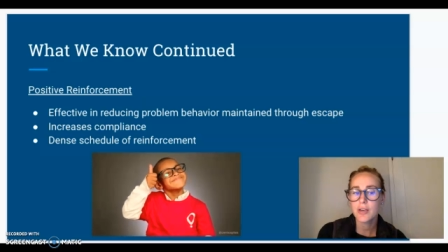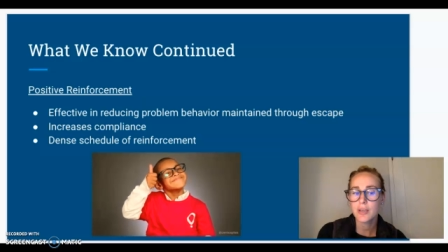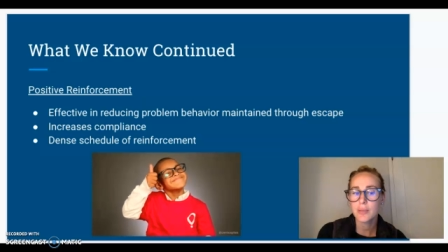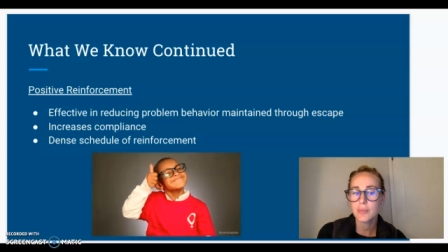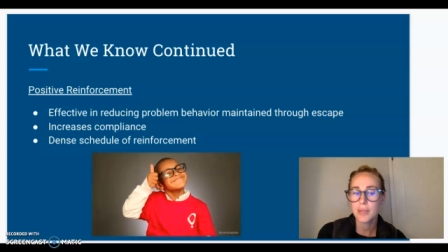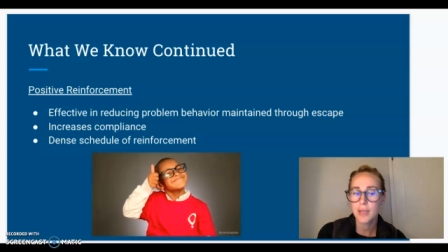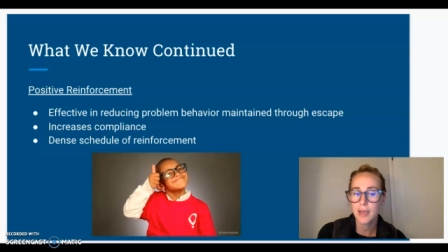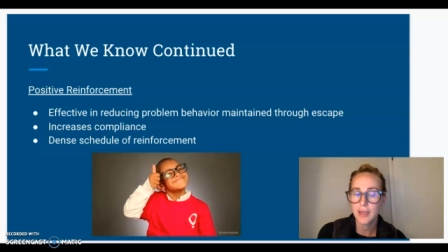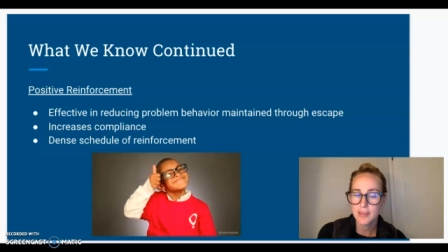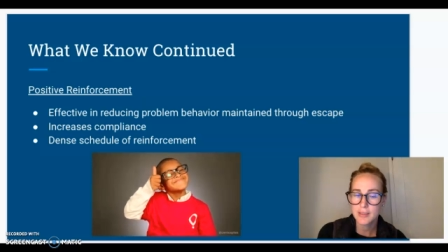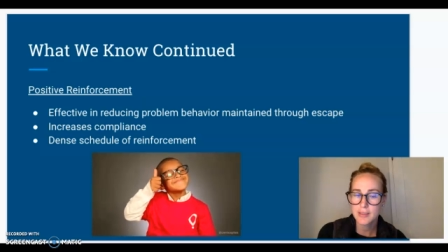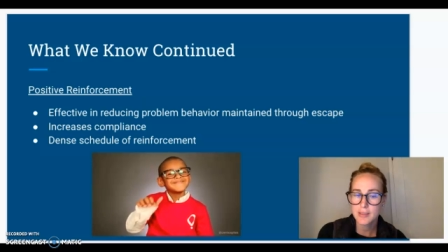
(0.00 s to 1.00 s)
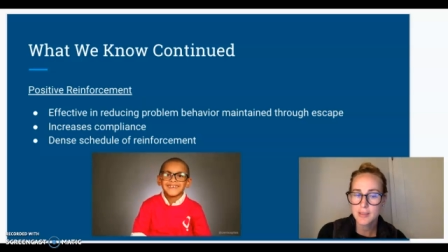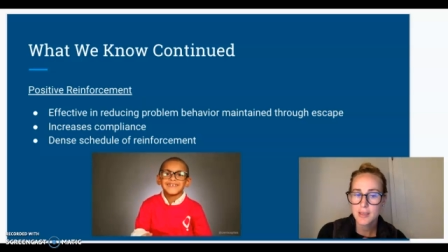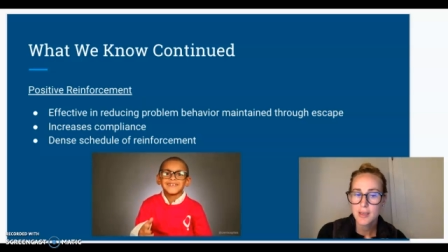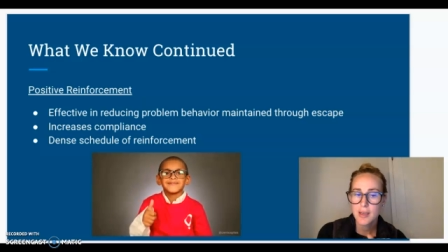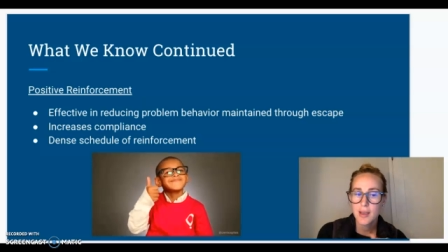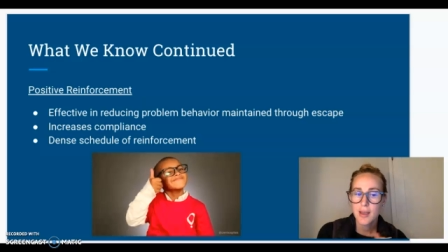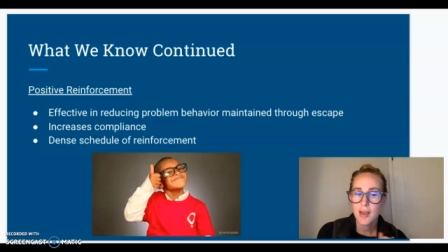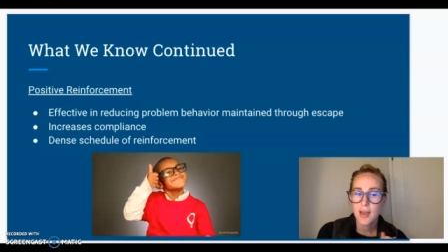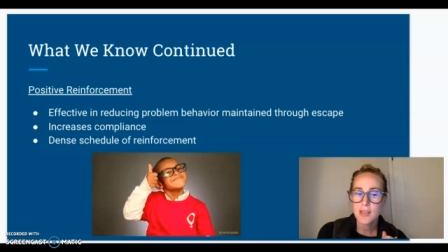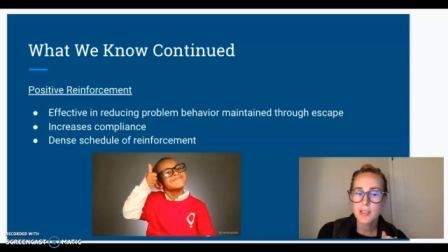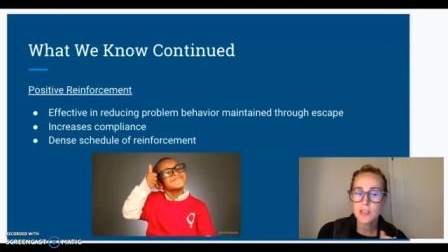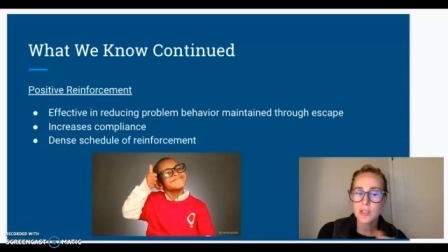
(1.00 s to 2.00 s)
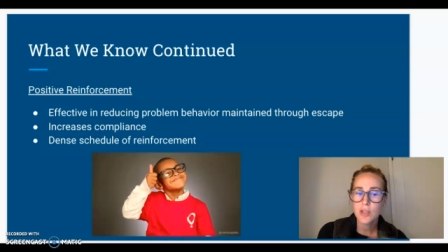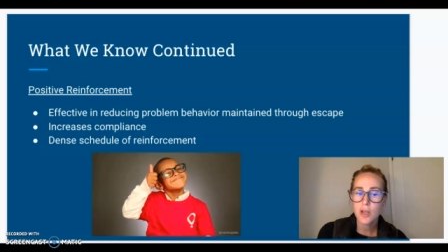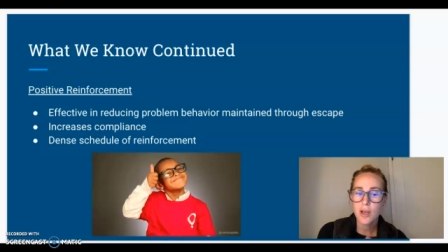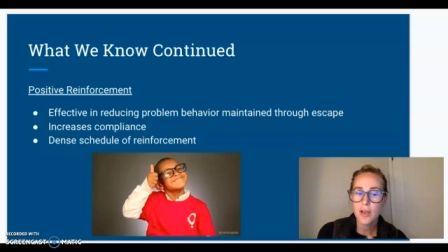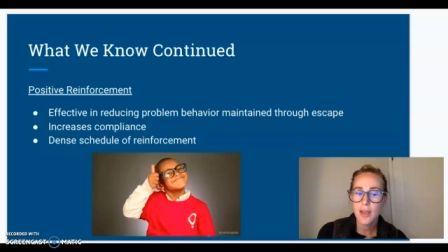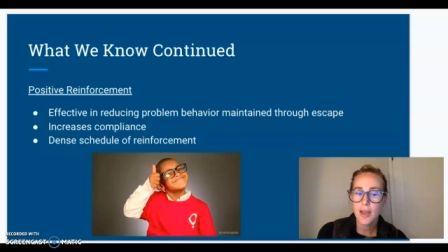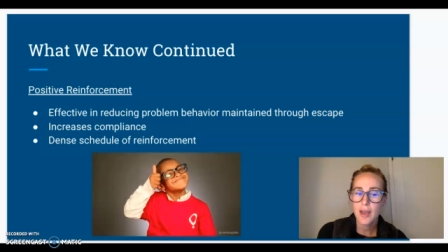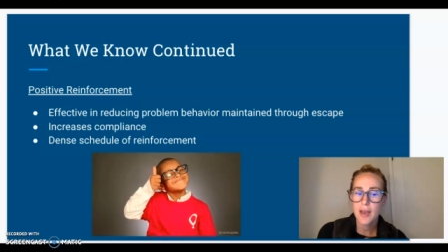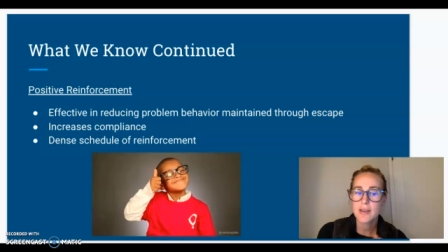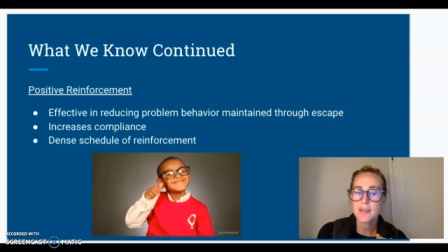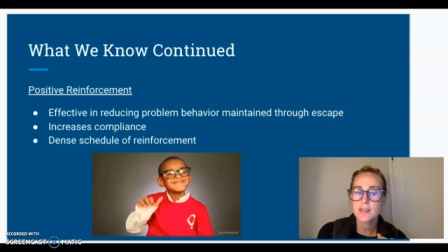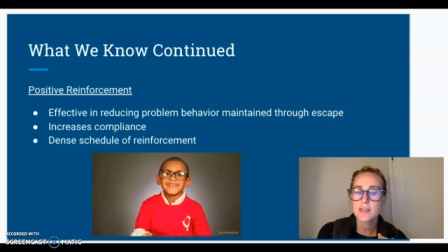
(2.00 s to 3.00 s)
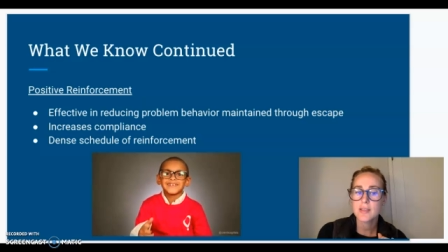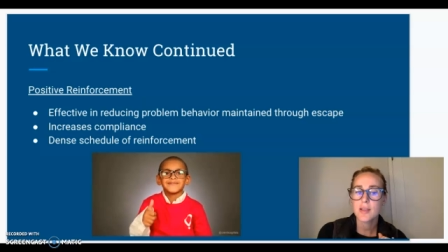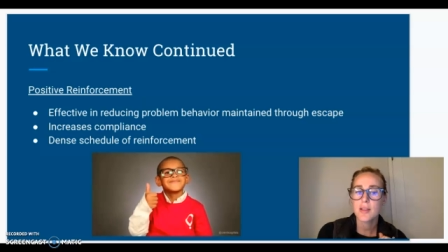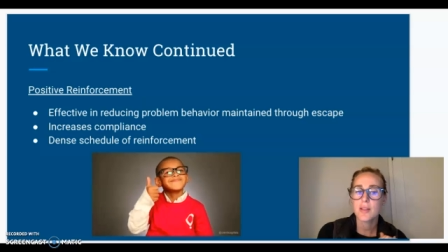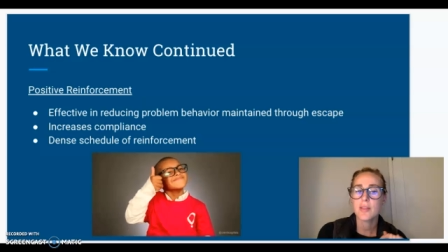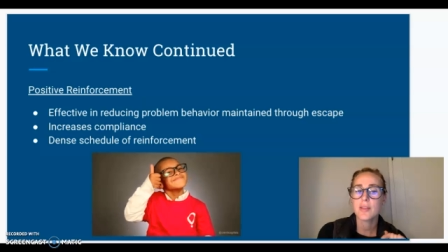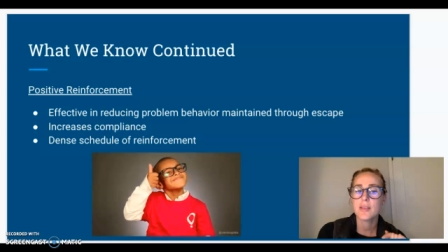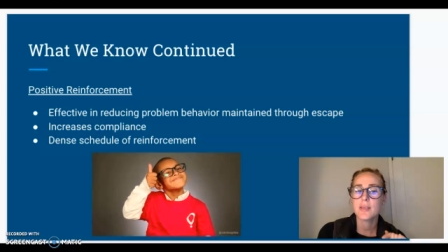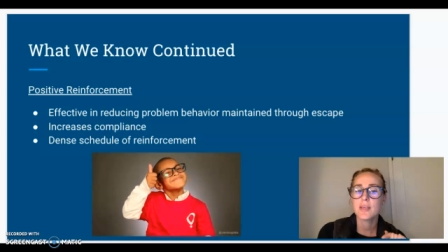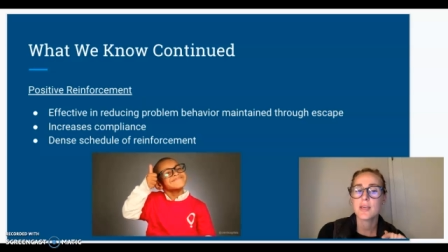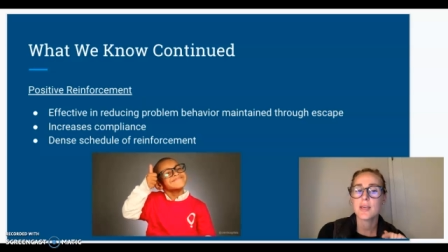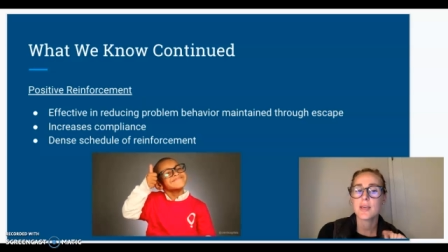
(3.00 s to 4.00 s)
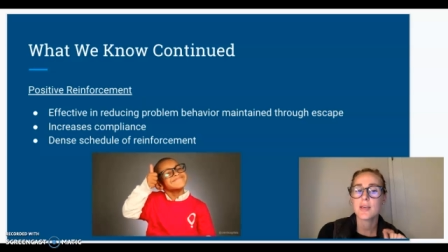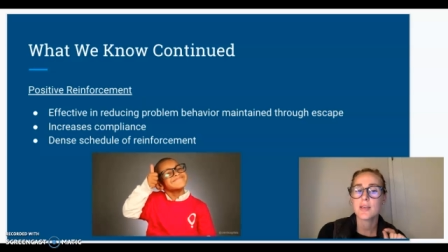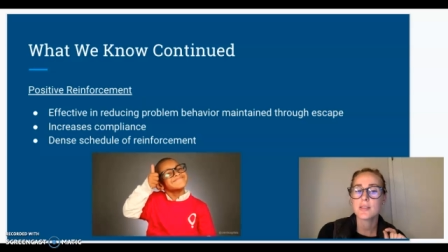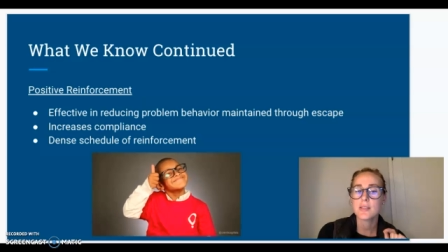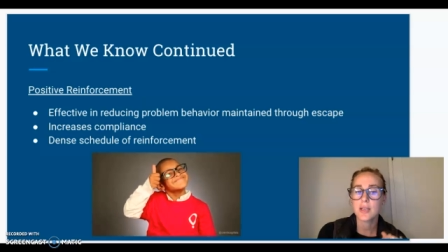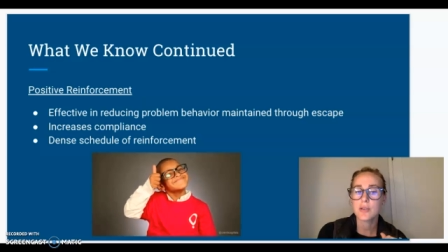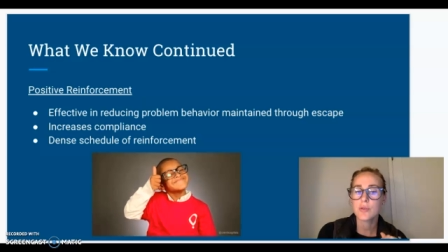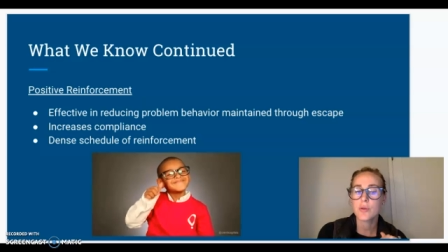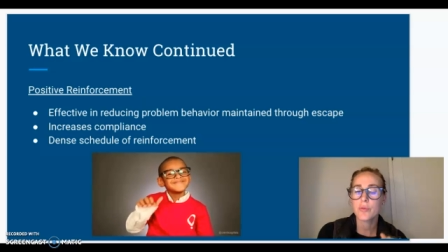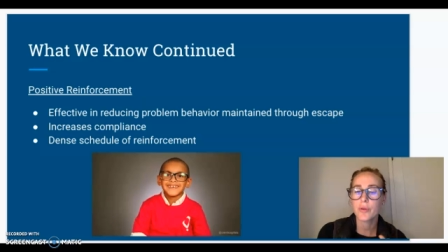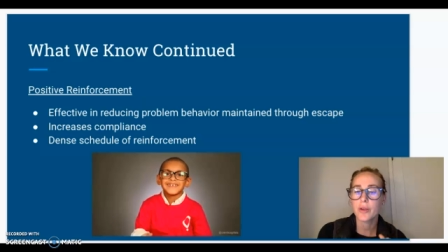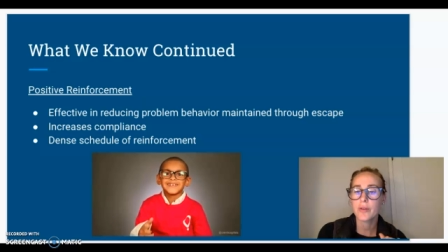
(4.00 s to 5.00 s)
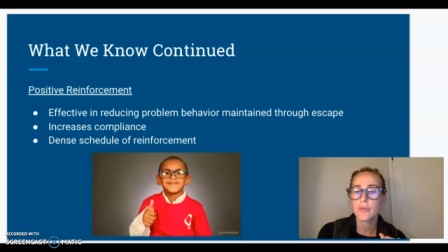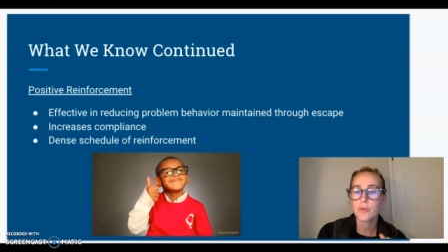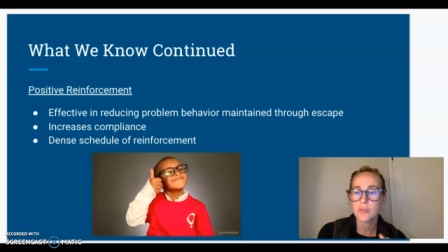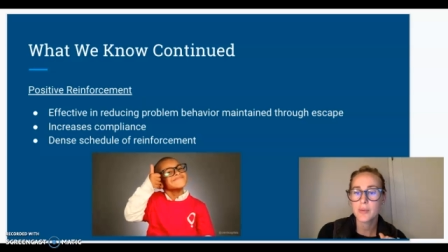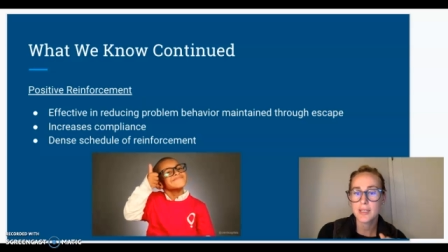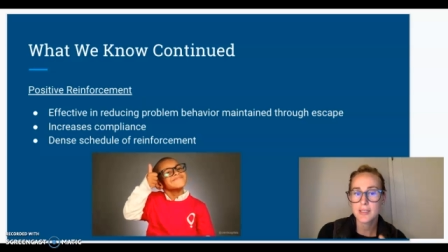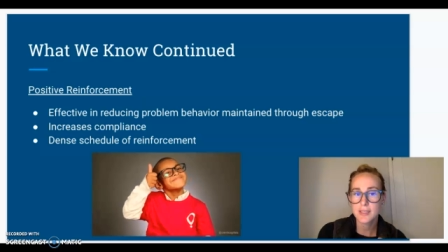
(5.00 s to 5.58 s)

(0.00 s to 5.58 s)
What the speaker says: compliance, as long as the schedule of reinforcement is